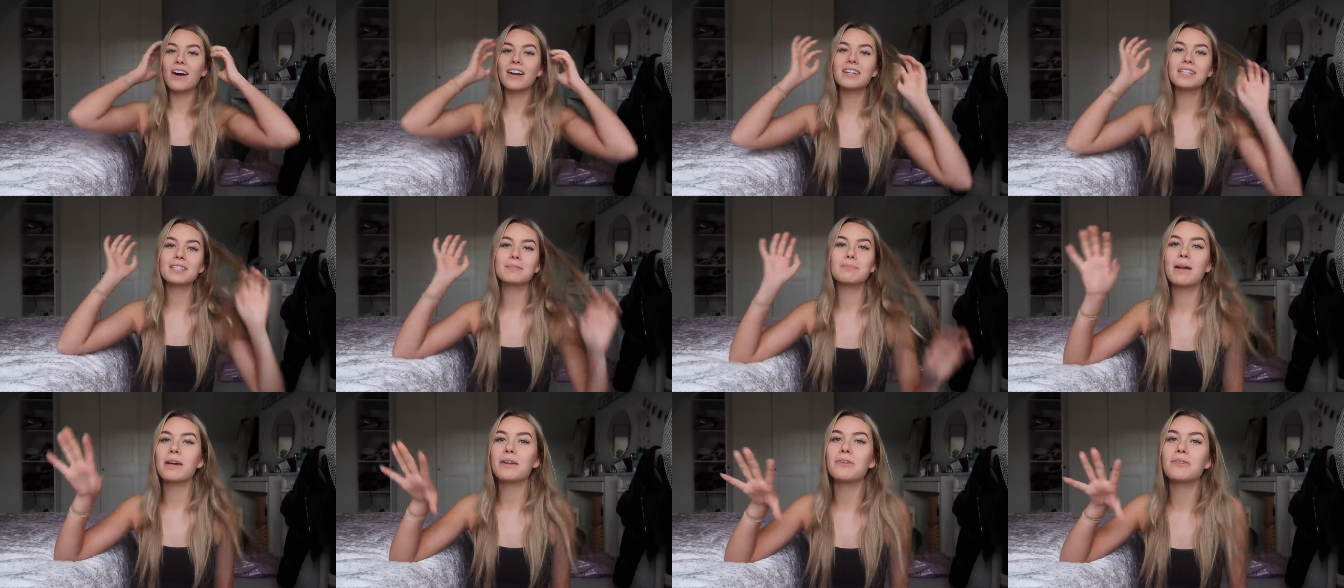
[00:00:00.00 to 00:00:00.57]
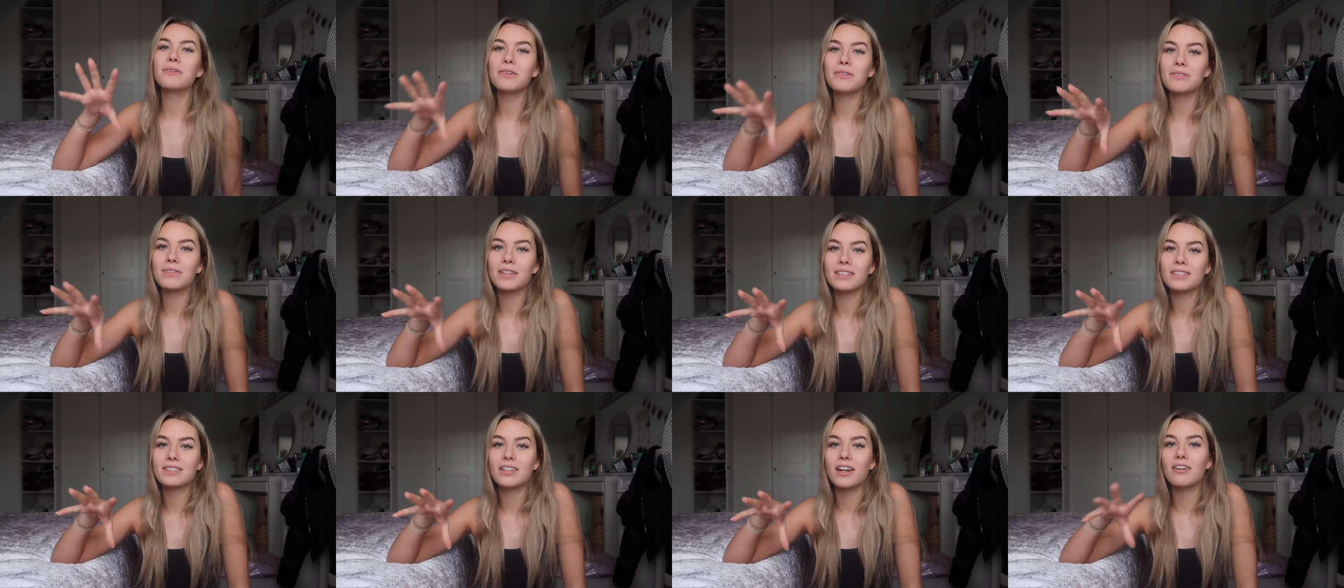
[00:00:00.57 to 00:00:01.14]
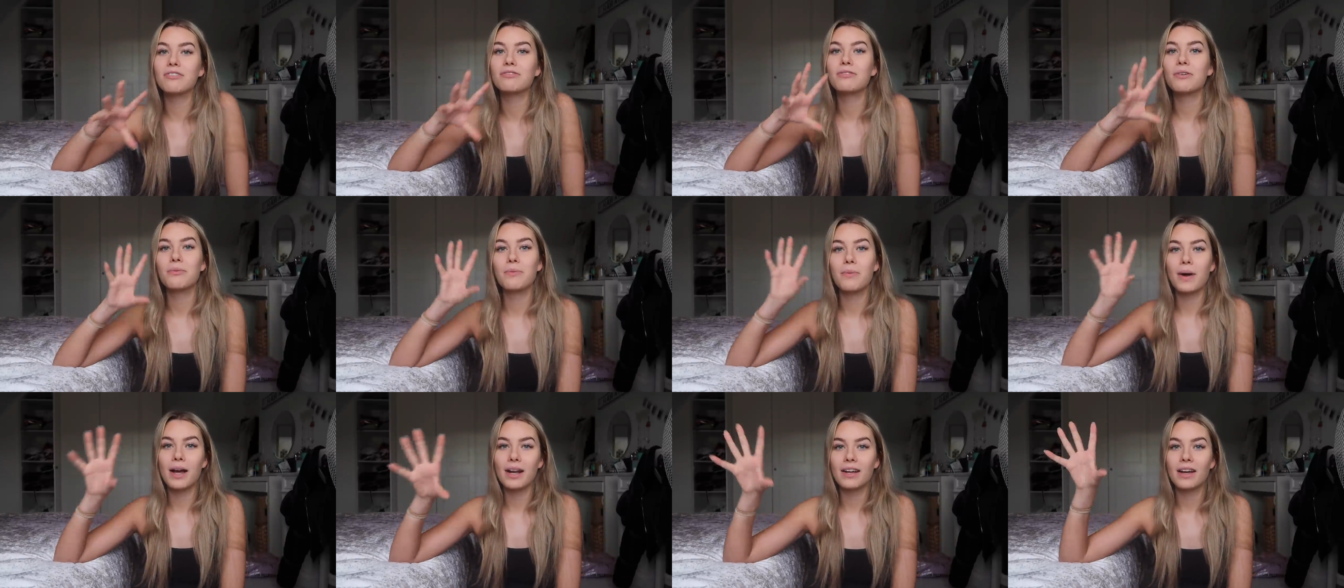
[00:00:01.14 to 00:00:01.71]
I'll explain all of that stuff
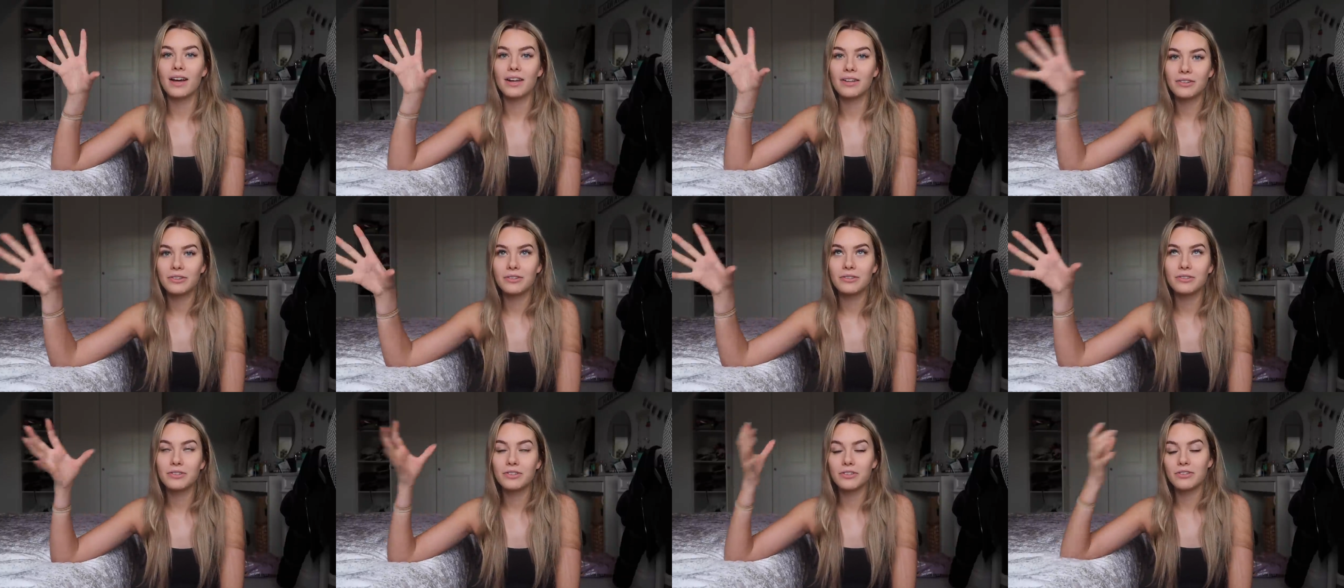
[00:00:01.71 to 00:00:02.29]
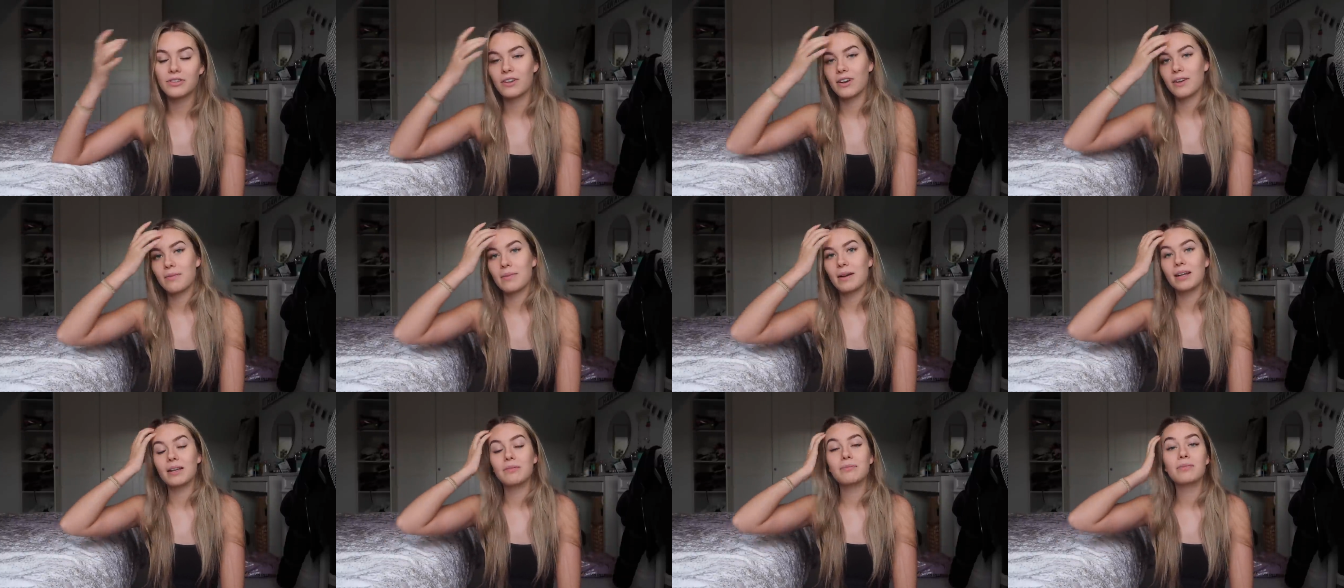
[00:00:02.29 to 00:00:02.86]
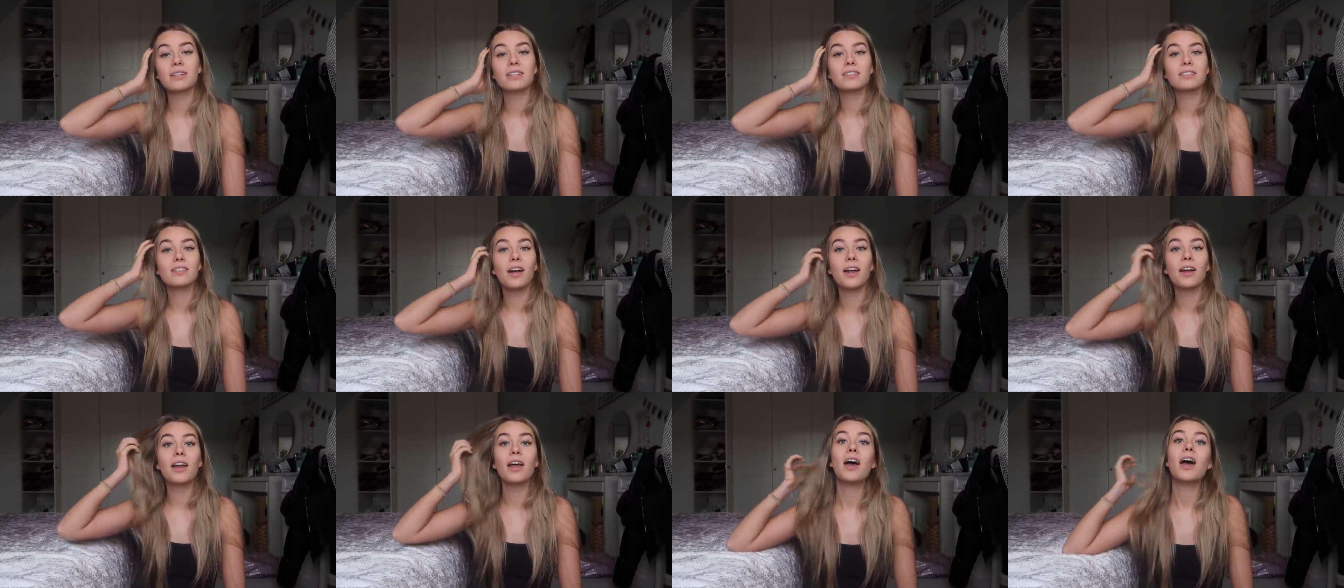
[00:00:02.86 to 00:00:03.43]
when I do get my lip fillers
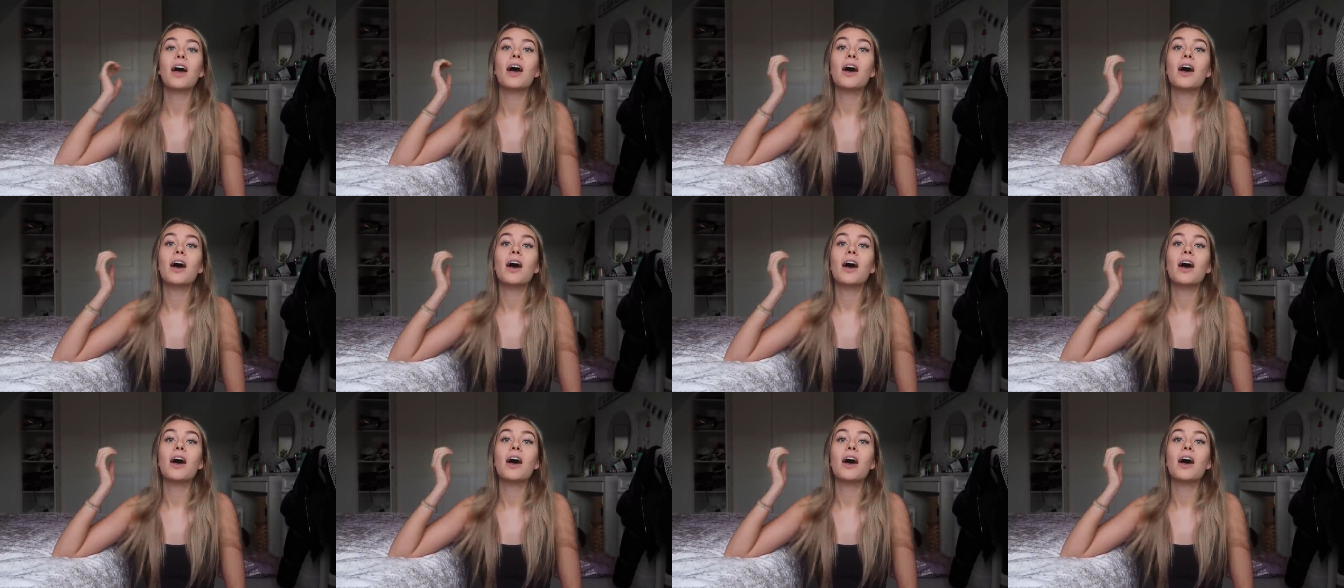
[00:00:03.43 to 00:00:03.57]
done,